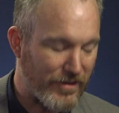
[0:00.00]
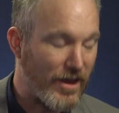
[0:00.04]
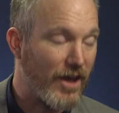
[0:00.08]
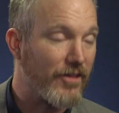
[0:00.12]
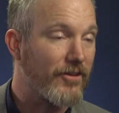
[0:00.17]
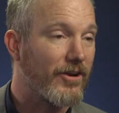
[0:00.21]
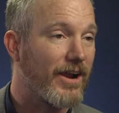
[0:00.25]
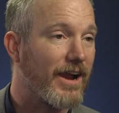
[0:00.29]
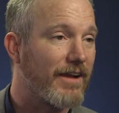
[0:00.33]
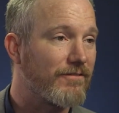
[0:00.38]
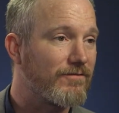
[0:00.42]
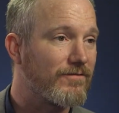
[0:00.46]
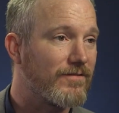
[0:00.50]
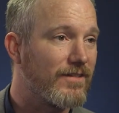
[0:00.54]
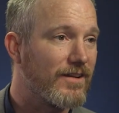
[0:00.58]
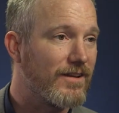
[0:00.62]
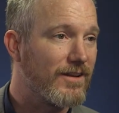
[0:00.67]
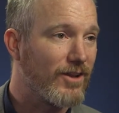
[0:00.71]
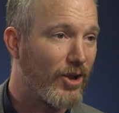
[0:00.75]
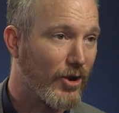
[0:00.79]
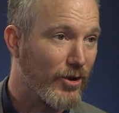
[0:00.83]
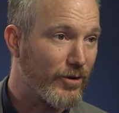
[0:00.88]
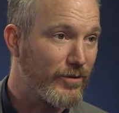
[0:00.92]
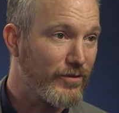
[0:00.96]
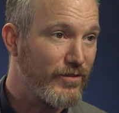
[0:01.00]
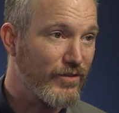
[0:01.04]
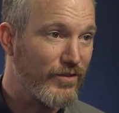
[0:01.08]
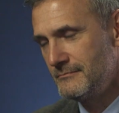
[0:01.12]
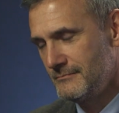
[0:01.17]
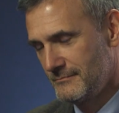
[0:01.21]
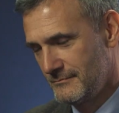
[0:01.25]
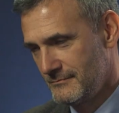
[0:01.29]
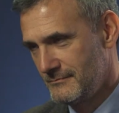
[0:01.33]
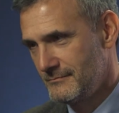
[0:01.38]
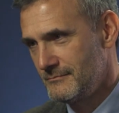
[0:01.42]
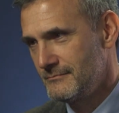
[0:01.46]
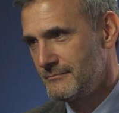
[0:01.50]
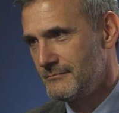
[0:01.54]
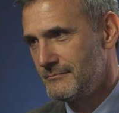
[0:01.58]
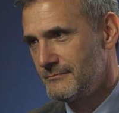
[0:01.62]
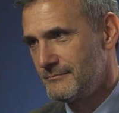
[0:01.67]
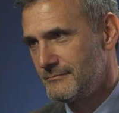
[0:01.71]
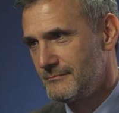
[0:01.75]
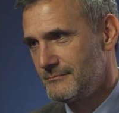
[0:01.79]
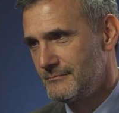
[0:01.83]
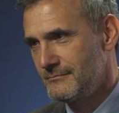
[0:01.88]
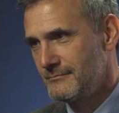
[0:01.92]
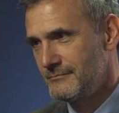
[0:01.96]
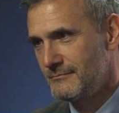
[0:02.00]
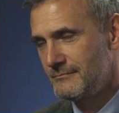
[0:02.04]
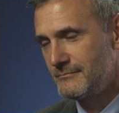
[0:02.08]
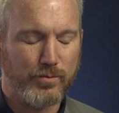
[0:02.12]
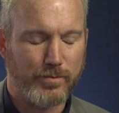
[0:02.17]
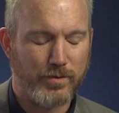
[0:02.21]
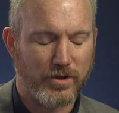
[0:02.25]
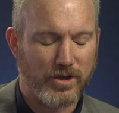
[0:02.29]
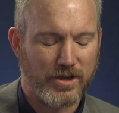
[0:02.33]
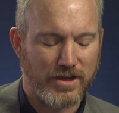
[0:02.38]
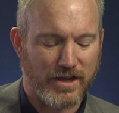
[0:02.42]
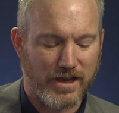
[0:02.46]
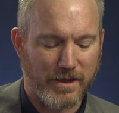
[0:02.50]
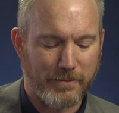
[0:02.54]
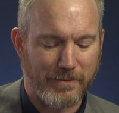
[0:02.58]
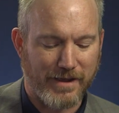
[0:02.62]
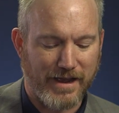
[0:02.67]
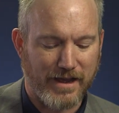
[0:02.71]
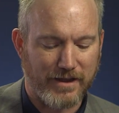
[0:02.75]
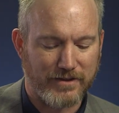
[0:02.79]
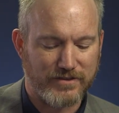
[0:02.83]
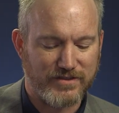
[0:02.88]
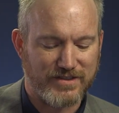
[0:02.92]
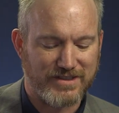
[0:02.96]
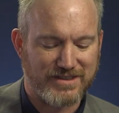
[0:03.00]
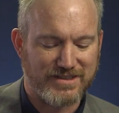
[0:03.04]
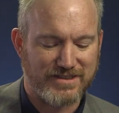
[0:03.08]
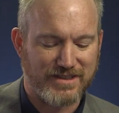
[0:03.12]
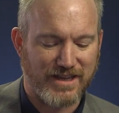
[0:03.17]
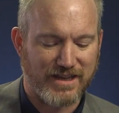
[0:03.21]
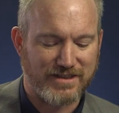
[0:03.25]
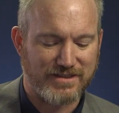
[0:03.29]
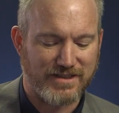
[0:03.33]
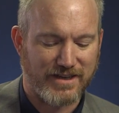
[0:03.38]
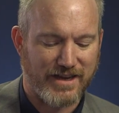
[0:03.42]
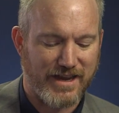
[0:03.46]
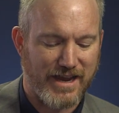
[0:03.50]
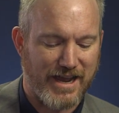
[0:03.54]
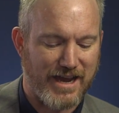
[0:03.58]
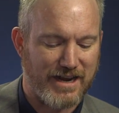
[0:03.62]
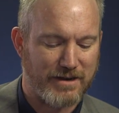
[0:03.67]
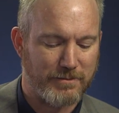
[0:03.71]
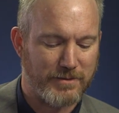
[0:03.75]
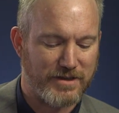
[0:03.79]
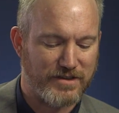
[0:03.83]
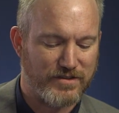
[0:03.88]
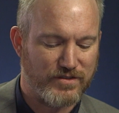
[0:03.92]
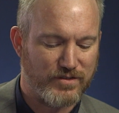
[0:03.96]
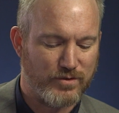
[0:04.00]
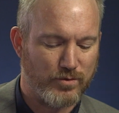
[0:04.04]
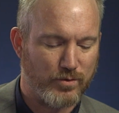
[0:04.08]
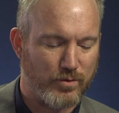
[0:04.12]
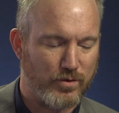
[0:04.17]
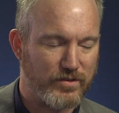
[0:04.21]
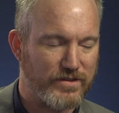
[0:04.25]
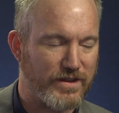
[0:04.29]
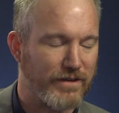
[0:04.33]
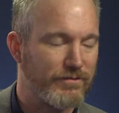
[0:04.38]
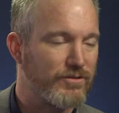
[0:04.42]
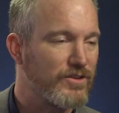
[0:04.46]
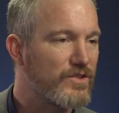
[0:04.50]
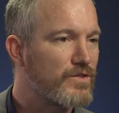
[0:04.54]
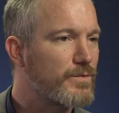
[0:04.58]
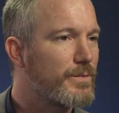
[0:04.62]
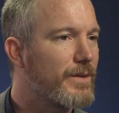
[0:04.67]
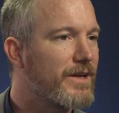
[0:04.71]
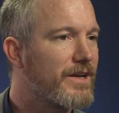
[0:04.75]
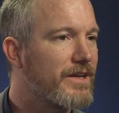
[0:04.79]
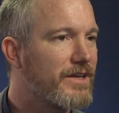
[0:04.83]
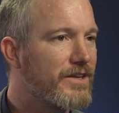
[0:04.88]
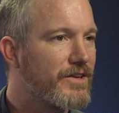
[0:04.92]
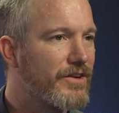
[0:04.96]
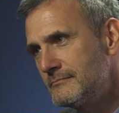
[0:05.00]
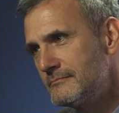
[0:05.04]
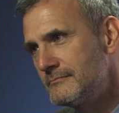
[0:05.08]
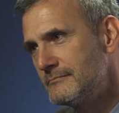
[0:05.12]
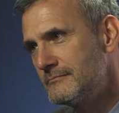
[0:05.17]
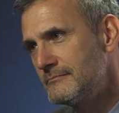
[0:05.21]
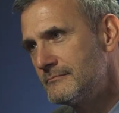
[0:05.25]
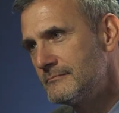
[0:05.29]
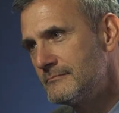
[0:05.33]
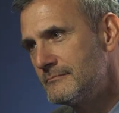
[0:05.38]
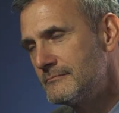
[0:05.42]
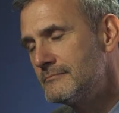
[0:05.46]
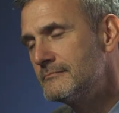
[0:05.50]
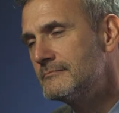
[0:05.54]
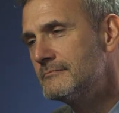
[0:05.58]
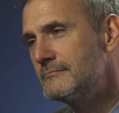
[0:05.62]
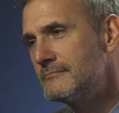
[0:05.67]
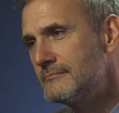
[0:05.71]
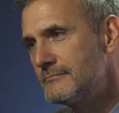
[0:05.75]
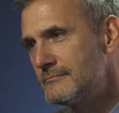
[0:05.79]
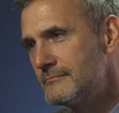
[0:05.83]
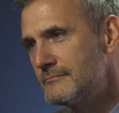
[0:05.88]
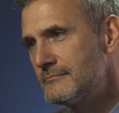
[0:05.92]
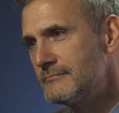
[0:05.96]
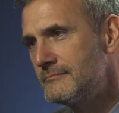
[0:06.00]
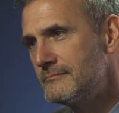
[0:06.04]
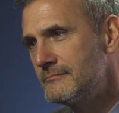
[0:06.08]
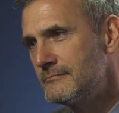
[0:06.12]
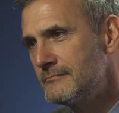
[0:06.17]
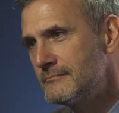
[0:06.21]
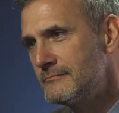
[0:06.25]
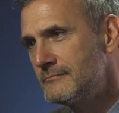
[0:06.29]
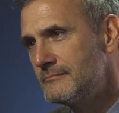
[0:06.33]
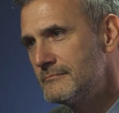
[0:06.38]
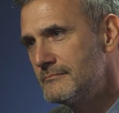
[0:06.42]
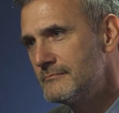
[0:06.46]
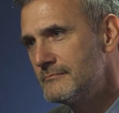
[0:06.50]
the other half learns. Uh, your new book about Success Academy schools after you spent a year there. Um,